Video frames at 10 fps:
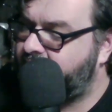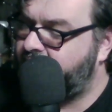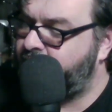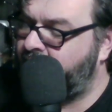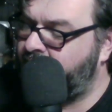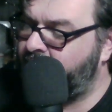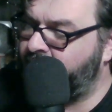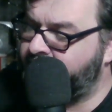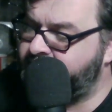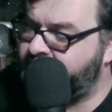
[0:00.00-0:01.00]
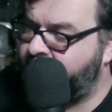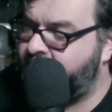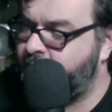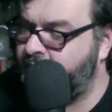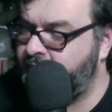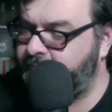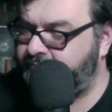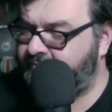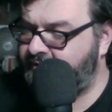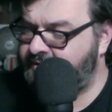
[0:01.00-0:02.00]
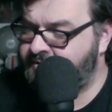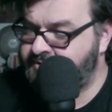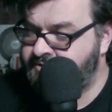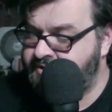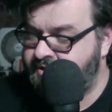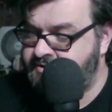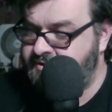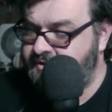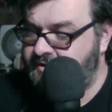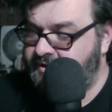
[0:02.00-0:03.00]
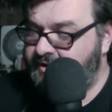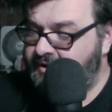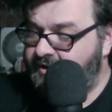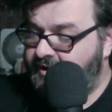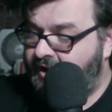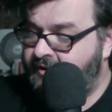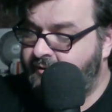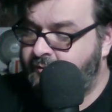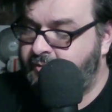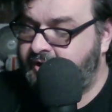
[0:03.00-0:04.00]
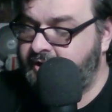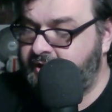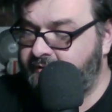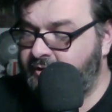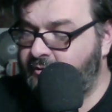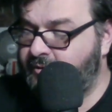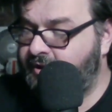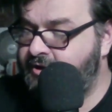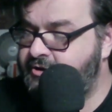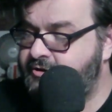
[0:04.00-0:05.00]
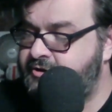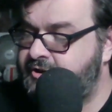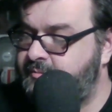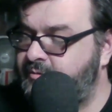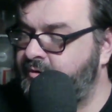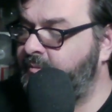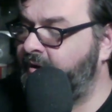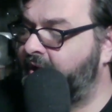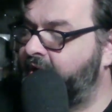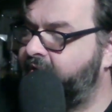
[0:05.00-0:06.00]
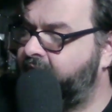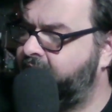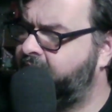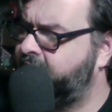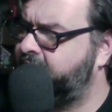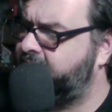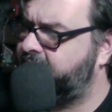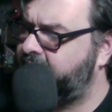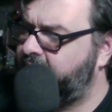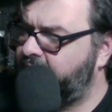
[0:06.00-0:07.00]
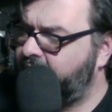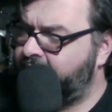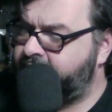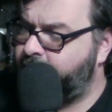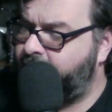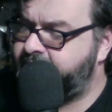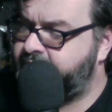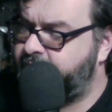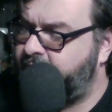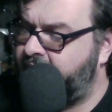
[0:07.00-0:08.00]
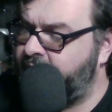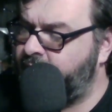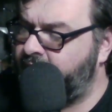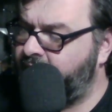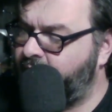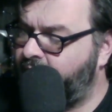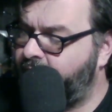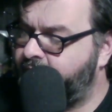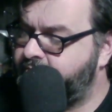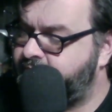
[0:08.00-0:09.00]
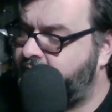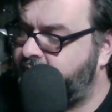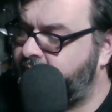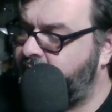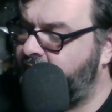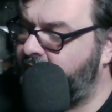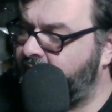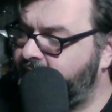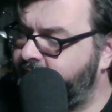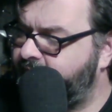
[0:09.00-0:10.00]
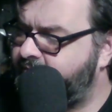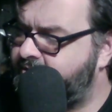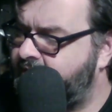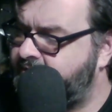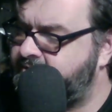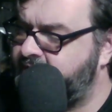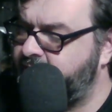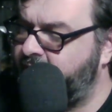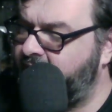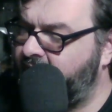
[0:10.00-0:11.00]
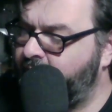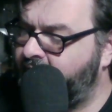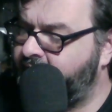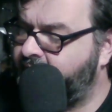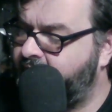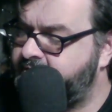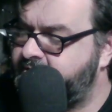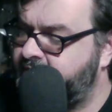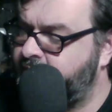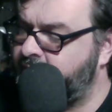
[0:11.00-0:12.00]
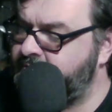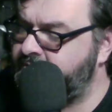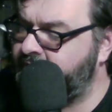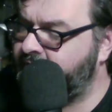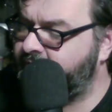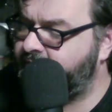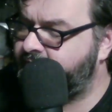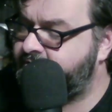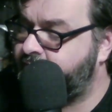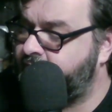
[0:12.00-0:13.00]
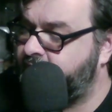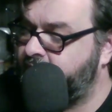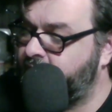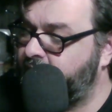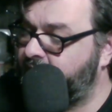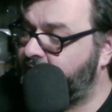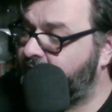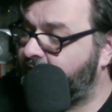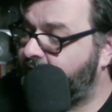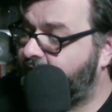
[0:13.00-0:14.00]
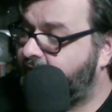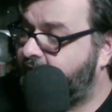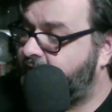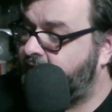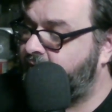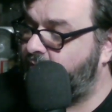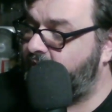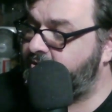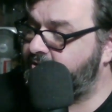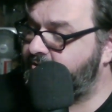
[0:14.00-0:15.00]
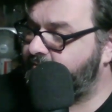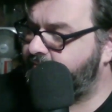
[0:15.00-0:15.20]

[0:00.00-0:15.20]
My heart begins to hammer. This is it. Either the beginning of a new relationship or the beginning of the end. She waves goodbye to a young woman who's followed her out. It's not the same man I met the last time I was here. It's someone new. He watches her.